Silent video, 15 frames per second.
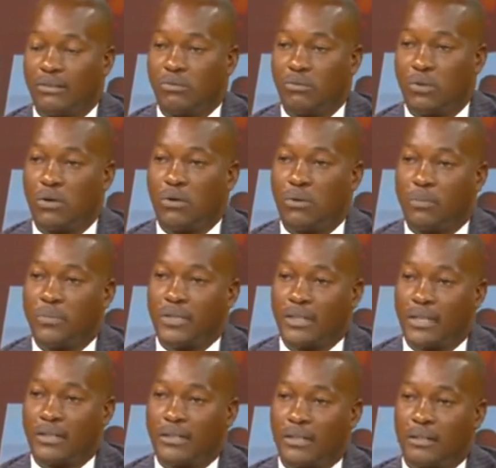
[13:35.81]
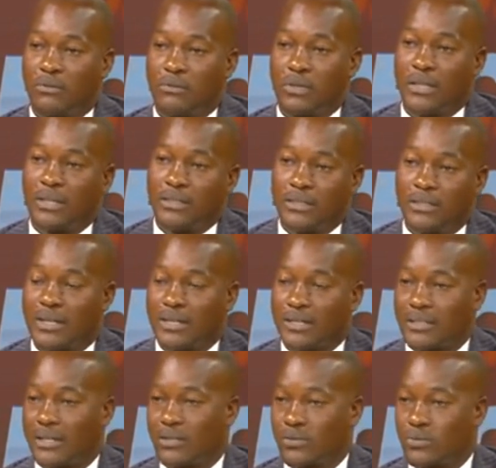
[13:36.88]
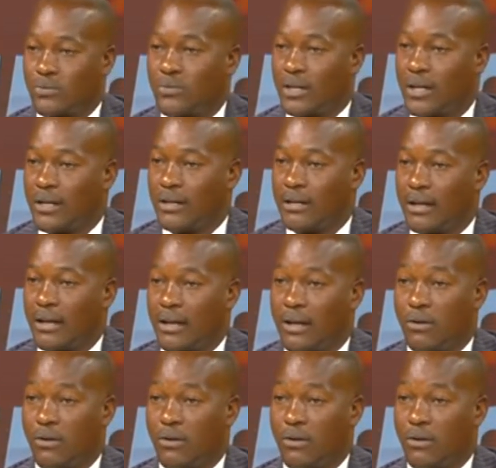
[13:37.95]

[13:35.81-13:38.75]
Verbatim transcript: we are hoping that uh, we get this answer sooner mm-hmm.